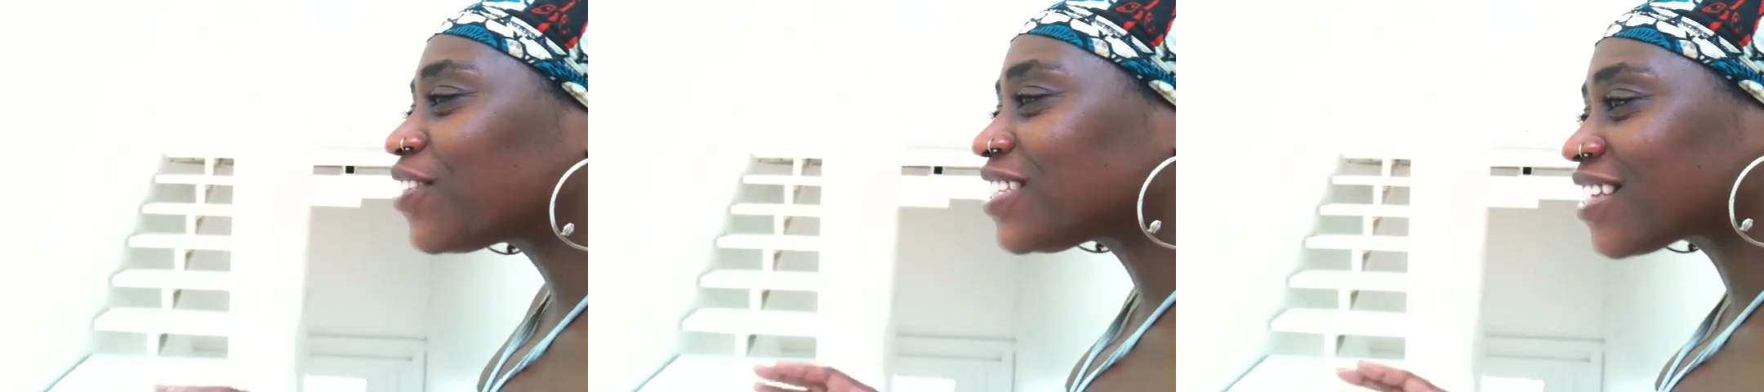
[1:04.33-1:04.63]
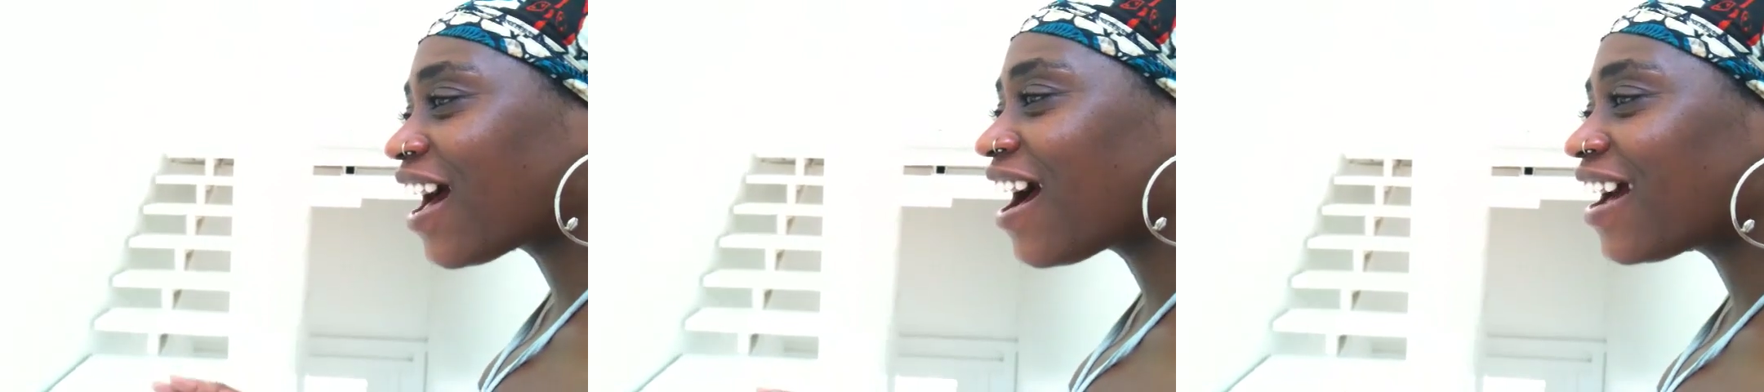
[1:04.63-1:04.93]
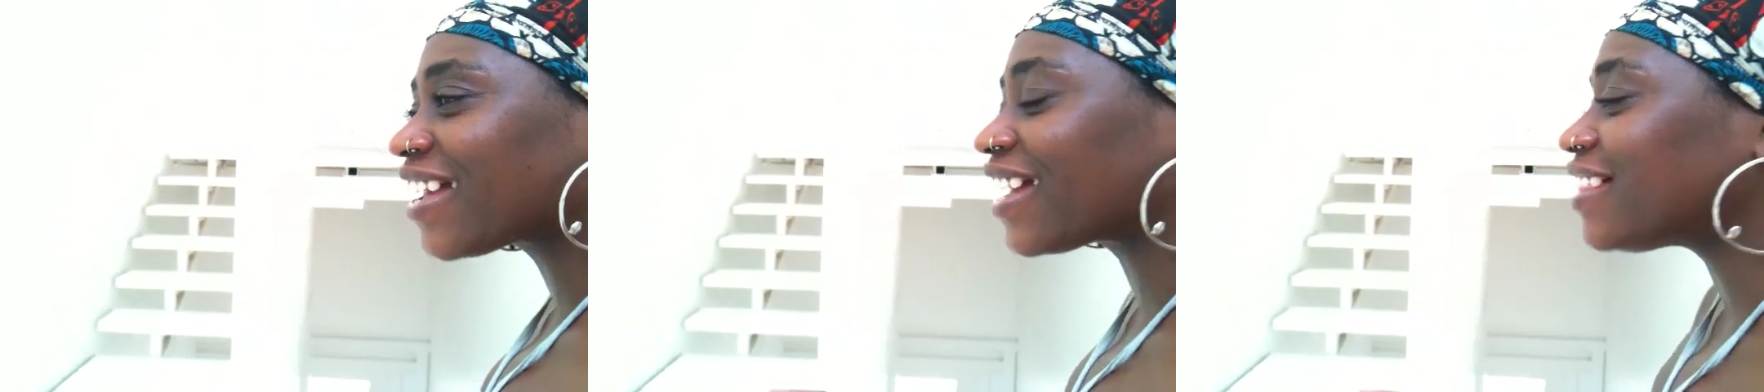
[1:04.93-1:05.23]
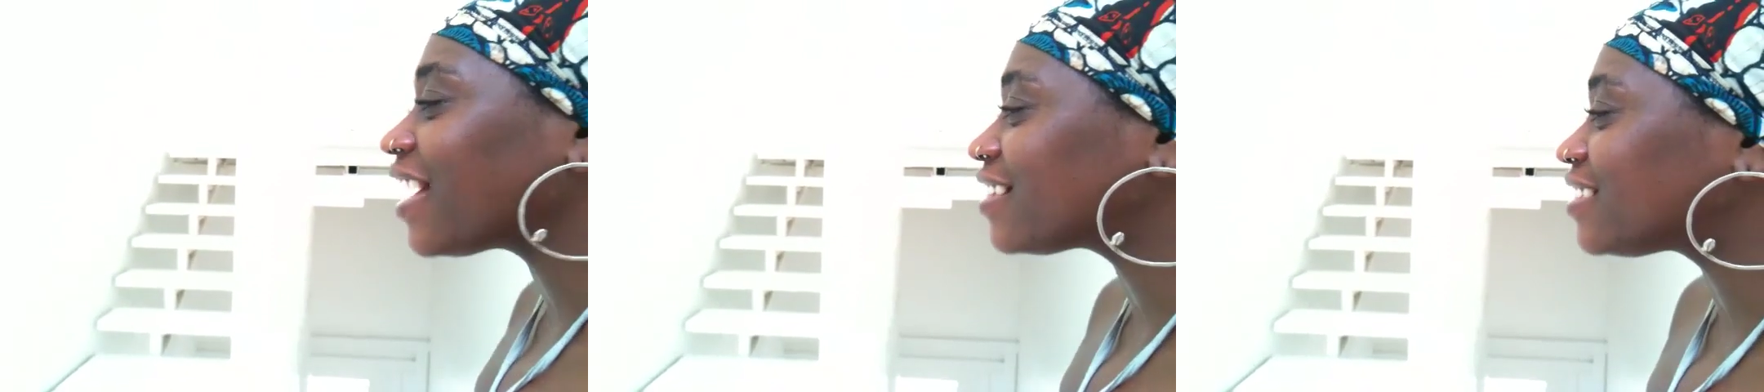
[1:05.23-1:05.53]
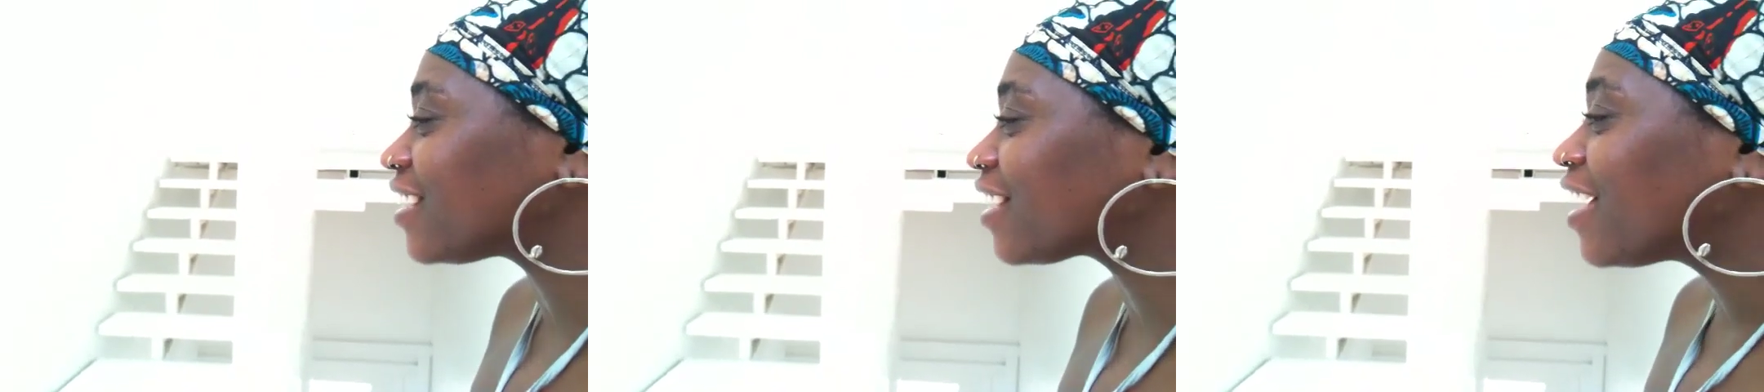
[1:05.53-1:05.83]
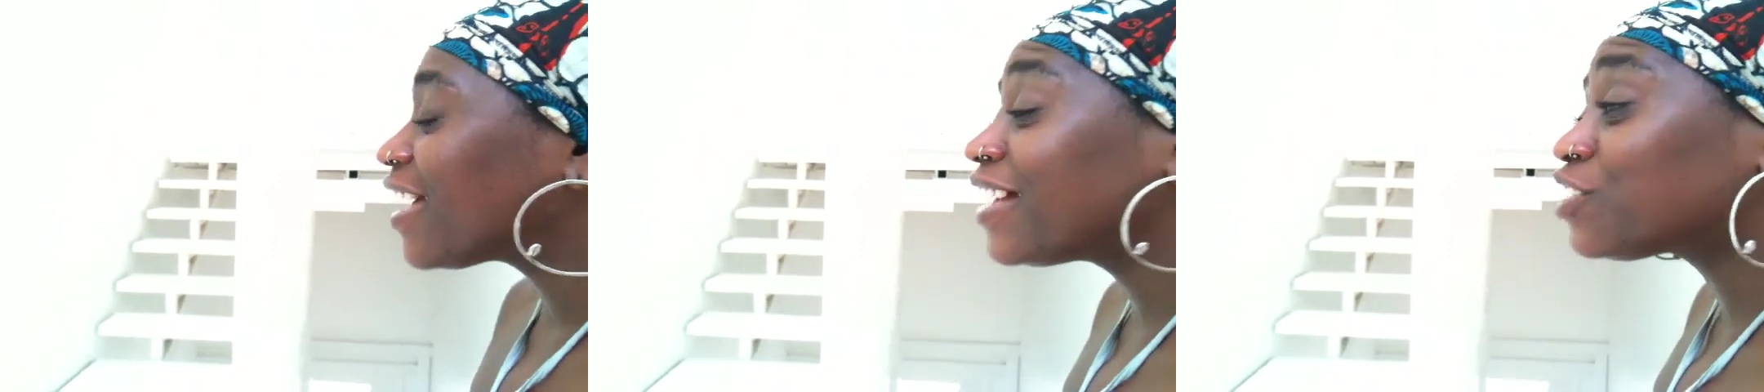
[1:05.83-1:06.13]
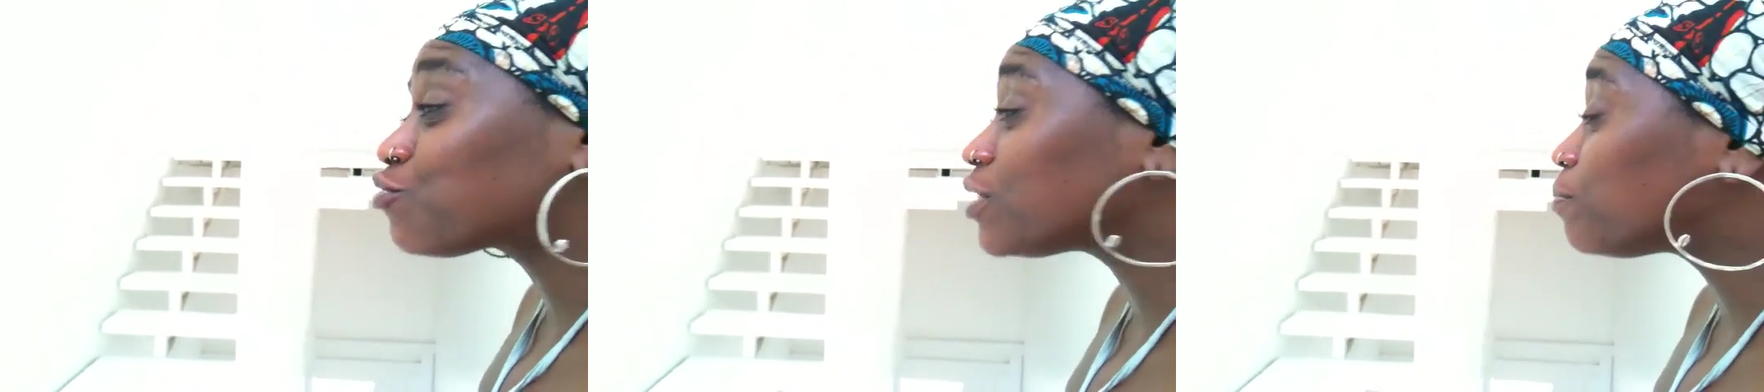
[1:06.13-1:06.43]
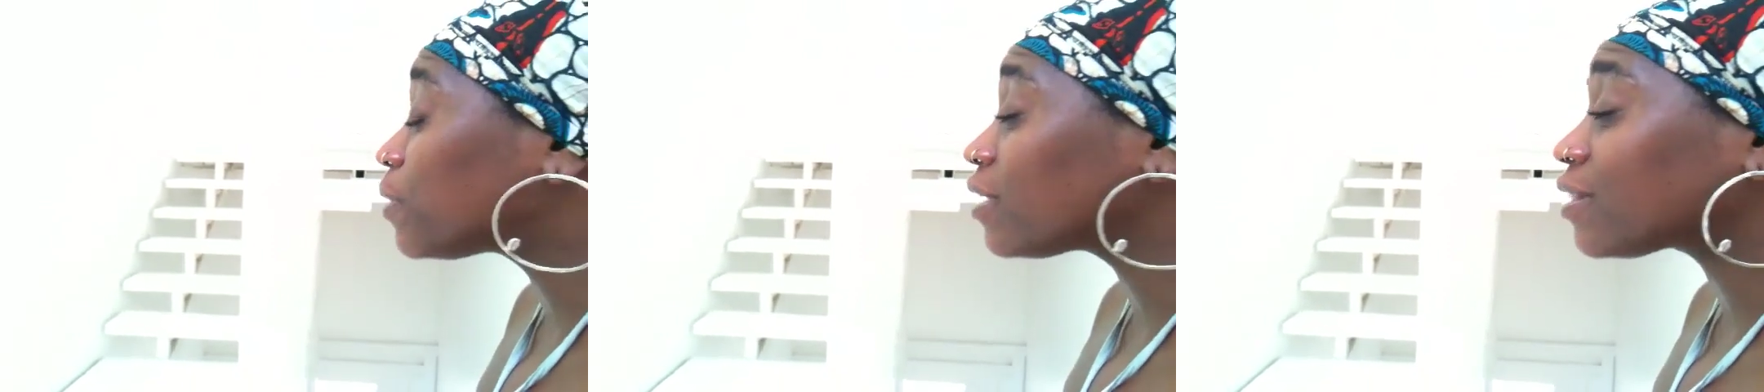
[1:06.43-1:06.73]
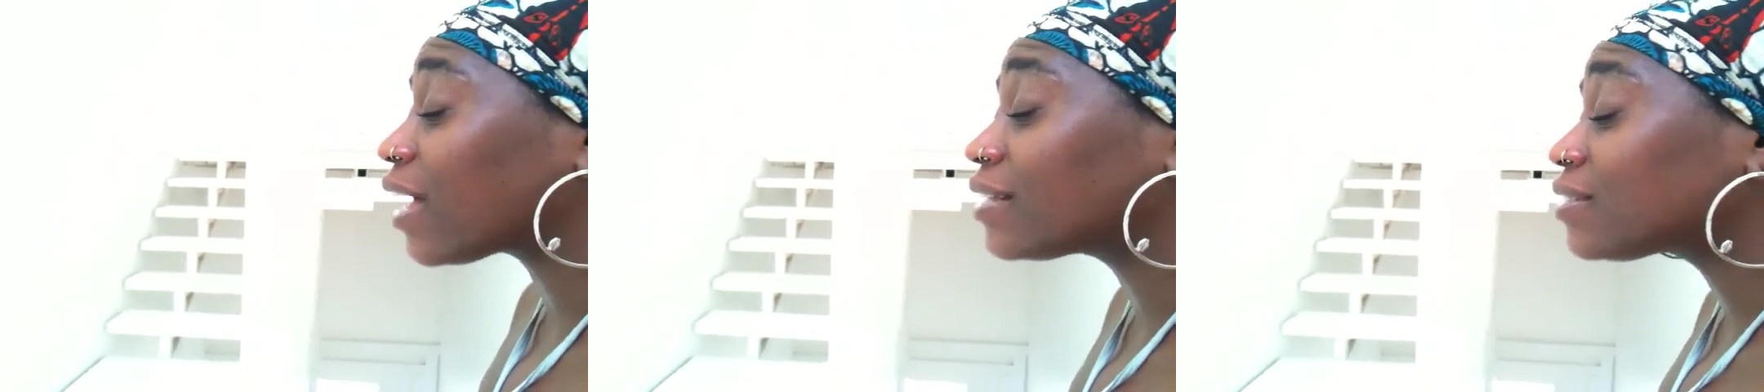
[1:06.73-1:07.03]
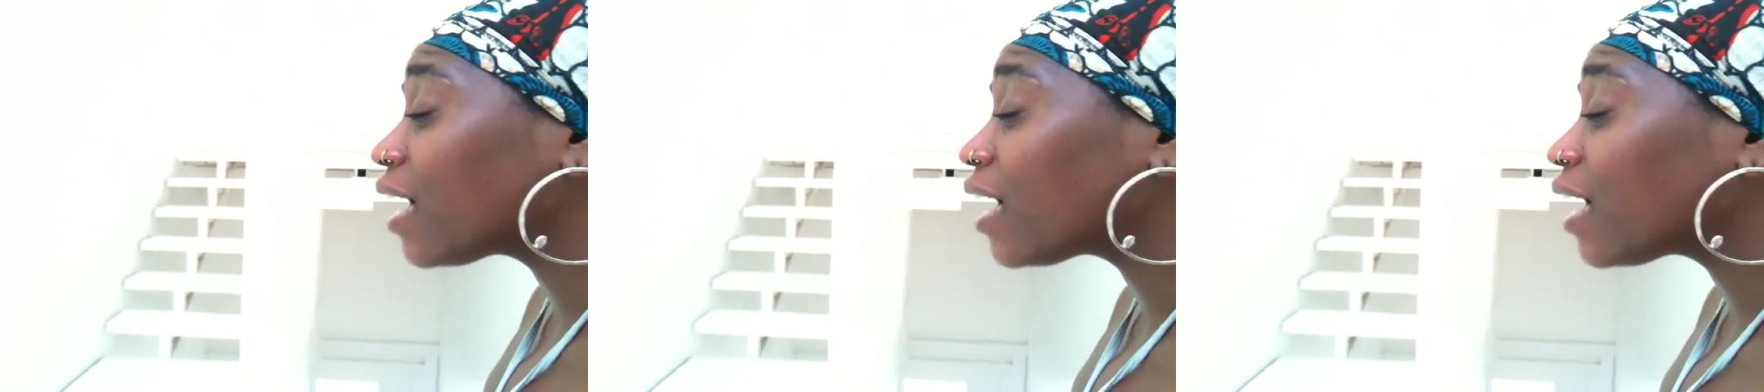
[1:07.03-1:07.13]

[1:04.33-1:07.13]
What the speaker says: the sky, connecting history's bloodline,